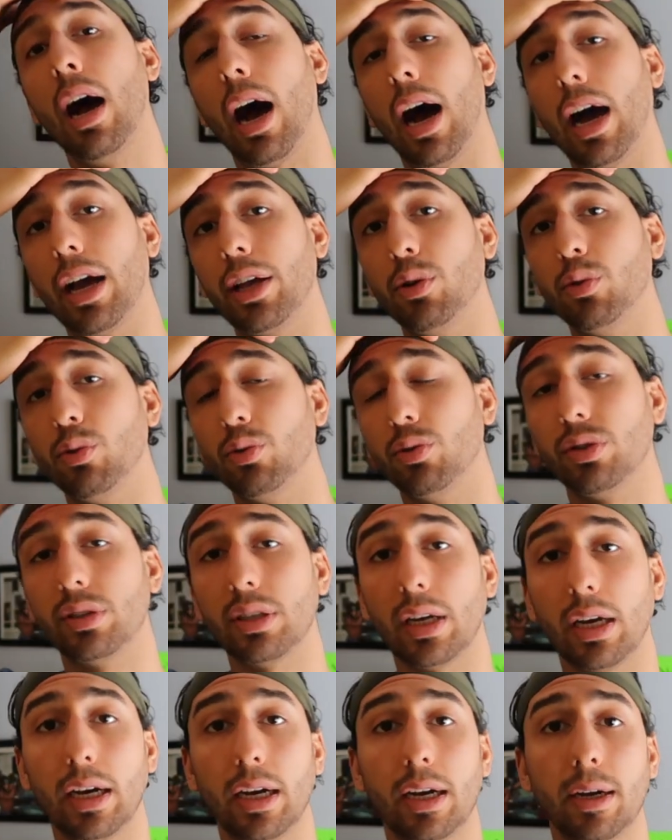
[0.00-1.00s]
I
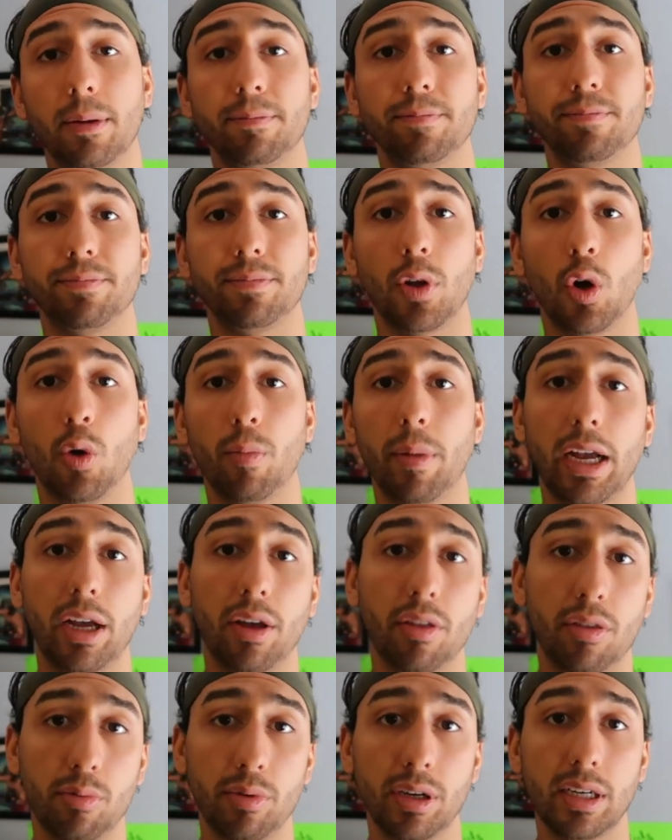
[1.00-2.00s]
use um,
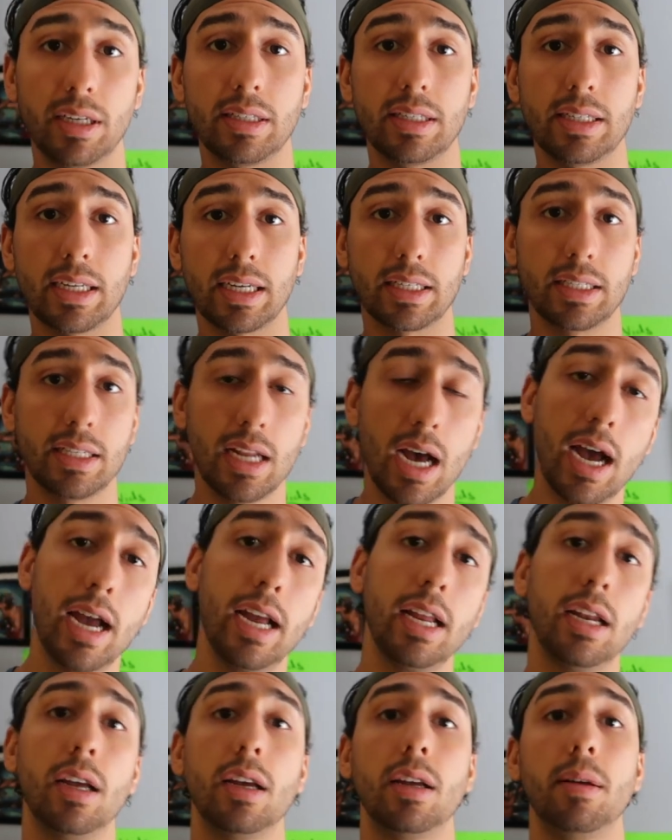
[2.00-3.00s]
omega three six
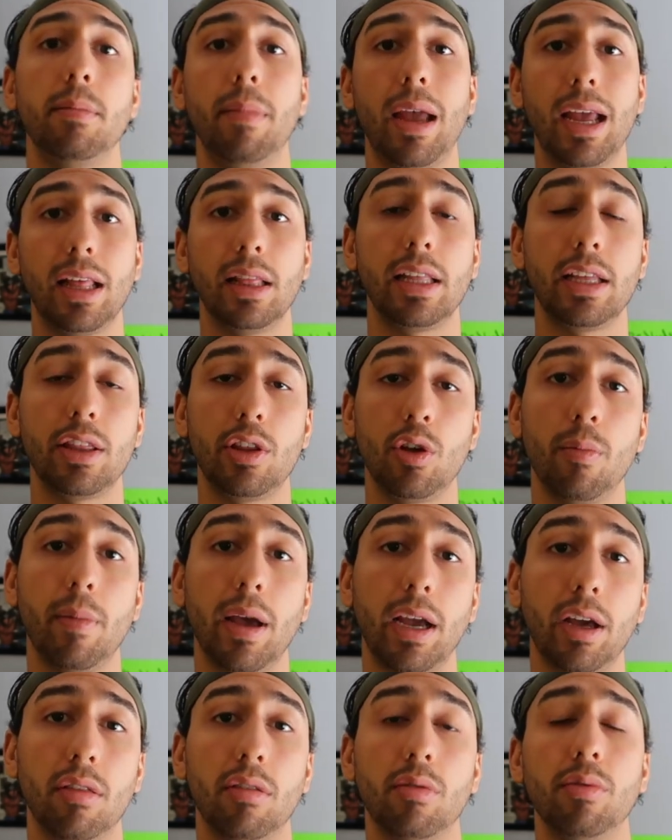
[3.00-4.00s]
nine, mainly the
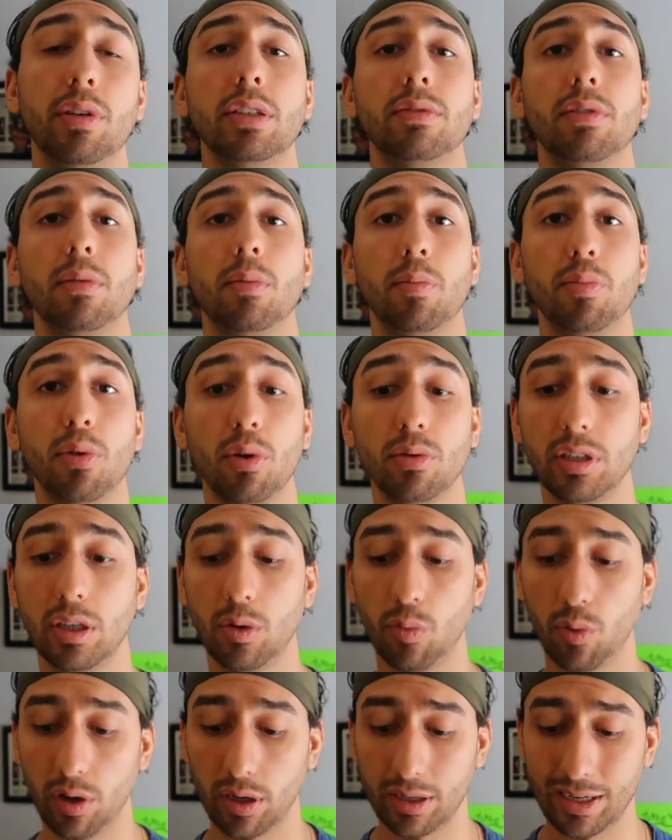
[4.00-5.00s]
omega threes from the
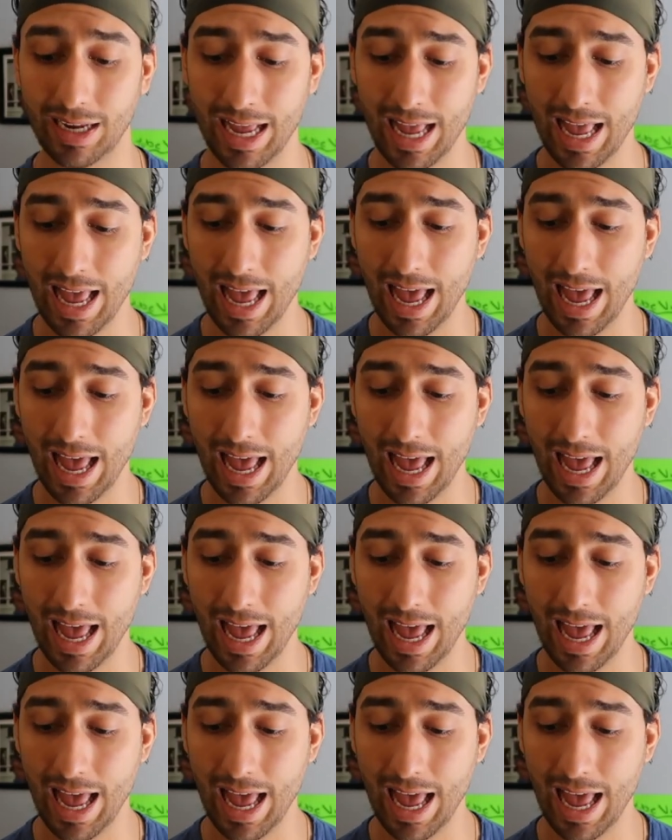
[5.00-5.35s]
protein work.